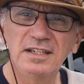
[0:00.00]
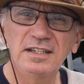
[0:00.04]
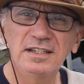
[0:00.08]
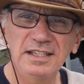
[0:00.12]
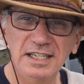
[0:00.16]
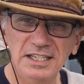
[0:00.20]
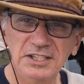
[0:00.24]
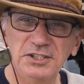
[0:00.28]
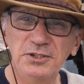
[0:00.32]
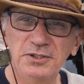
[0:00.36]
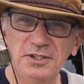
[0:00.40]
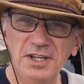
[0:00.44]

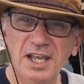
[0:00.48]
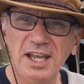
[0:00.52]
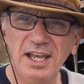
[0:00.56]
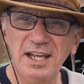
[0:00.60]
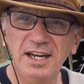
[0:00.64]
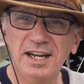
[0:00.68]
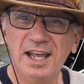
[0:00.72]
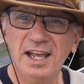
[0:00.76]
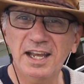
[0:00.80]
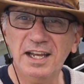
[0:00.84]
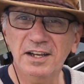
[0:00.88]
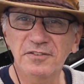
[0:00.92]
yes, you can
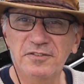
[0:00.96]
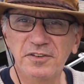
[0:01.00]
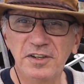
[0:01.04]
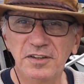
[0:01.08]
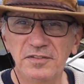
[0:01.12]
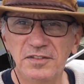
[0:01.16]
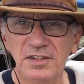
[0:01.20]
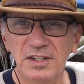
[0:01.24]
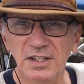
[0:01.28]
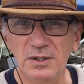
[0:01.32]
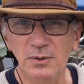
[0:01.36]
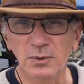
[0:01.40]
hang a
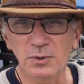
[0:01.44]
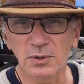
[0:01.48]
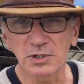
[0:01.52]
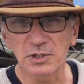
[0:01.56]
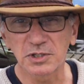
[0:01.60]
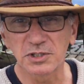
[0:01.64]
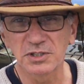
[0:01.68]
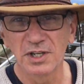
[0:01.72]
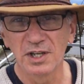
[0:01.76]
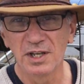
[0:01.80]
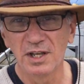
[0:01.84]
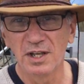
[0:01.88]
15
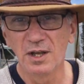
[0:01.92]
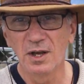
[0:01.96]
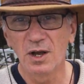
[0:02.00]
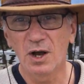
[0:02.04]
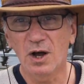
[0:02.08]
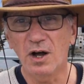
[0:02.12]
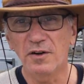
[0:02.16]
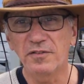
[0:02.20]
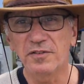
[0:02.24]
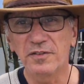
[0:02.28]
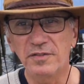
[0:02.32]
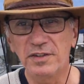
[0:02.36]
horse
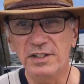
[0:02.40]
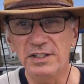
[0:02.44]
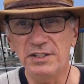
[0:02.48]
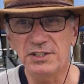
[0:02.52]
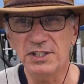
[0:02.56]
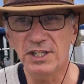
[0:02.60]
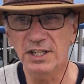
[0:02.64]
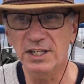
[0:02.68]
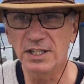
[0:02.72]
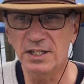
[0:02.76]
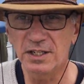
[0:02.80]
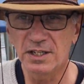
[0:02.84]
off of each
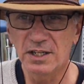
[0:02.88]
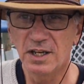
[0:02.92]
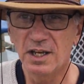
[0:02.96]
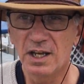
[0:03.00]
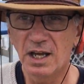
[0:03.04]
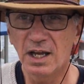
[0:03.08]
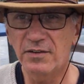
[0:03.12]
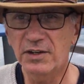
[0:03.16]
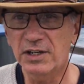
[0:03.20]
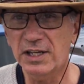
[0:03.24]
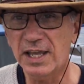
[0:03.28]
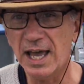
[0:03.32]
end
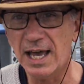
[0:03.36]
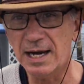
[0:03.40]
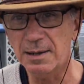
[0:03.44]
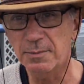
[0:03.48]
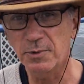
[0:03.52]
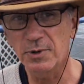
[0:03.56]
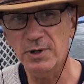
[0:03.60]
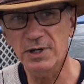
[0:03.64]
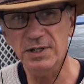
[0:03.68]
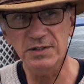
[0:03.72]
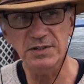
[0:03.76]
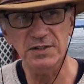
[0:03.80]
of a
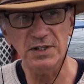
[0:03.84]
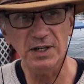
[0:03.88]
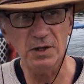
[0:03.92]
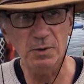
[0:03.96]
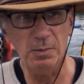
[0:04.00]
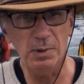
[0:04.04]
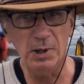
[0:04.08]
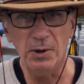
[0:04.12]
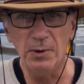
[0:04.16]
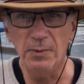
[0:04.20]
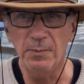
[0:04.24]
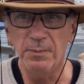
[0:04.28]
catamaran
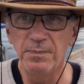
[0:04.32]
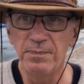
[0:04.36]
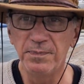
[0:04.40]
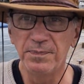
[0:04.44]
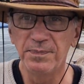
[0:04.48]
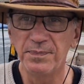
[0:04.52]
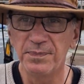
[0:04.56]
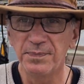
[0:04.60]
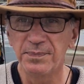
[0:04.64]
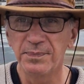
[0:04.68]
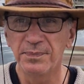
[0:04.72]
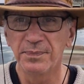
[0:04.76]
sailboat.
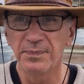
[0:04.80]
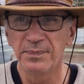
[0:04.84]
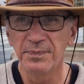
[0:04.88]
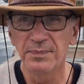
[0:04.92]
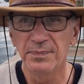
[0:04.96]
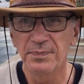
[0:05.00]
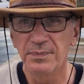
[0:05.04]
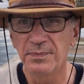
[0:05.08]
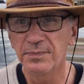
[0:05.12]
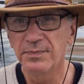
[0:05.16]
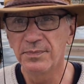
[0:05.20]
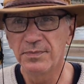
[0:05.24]

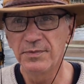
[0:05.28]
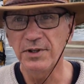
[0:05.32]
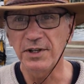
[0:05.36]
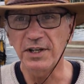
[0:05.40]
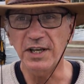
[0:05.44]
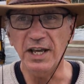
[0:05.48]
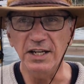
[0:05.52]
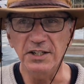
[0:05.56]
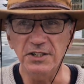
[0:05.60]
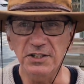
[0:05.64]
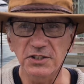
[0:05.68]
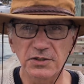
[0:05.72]
You
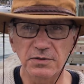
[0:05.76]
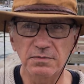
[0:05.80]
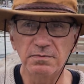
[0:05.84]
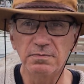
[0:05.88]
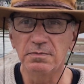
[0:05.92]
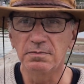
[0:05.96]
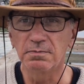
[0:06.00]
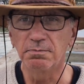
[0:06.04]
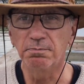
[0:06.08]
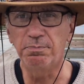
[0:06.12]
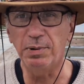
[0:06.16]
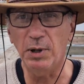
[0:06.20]
can't just
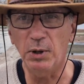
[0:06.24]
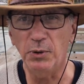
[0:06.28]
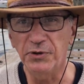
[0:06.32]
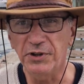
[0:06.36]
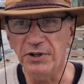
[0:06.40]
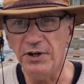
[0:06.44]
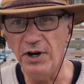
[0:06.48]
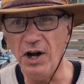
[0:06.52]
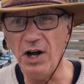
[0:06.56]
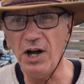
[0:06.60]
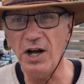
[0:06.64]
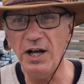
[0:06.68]
bolt
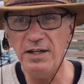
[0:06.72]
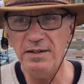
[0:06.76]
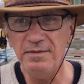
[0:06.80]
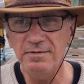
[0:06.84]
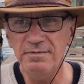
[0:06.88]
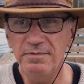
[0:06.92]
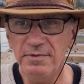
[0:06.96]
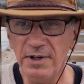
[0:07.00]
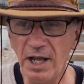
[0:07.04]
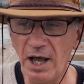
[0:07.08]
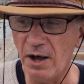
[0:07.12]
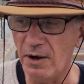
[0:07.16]
it
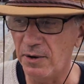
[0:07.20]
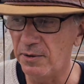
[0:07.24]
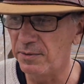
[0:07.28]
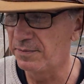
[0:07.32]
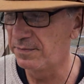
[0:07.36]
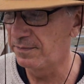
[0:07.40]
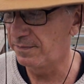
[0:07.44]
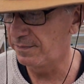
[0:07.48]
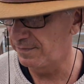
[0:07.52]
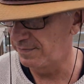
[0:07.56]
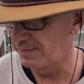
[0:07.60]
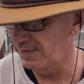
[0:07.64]
on, no.
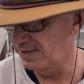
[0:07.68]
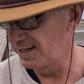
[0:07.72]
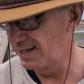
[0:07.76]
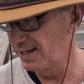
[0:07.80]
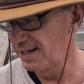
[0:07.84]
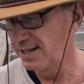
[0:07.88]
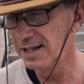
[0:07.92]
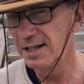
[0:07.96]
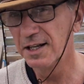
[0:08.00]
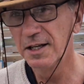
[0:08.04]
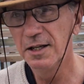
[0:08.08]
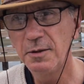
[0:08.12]

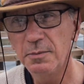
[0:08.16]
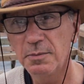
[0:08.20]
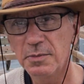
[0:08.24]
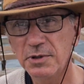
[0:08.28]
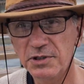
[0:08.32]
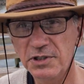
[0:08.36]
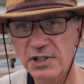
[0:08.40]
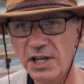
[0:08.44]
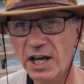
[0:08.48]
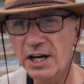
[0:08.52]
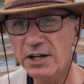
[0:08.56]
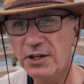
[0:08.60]

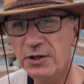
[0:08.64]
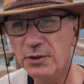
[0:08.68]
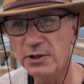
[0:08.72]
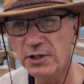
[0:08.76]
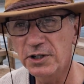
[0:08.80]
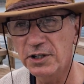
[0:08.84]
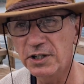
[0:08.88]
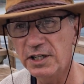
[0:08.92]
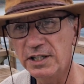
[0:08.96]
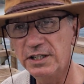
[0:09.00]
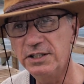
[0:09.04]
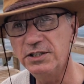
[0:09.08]
But you got to do a
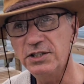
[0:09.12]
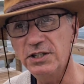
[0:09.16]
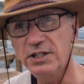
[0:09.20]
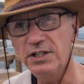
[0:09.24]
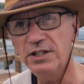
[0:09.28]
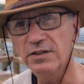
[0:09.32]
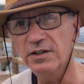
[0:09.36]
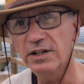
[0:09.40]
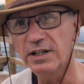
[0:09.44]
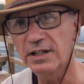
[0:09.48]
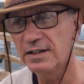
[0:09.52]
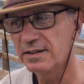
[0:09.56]
little
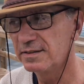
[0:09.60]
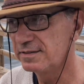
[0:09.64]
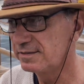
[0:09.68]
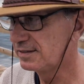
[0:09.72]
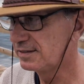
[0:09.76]
engineering.